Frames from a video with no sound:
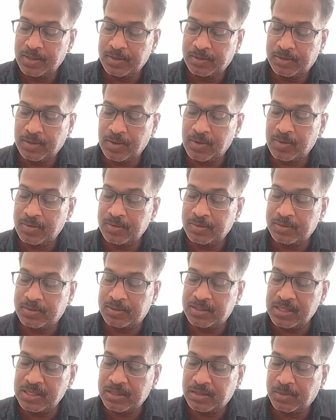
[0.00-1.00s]
so
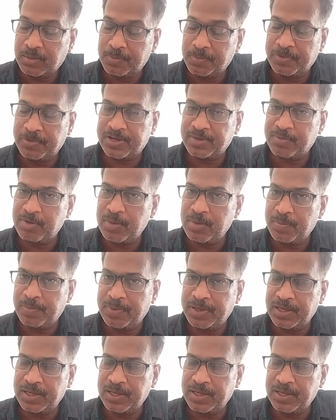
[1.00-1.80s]
this vitamin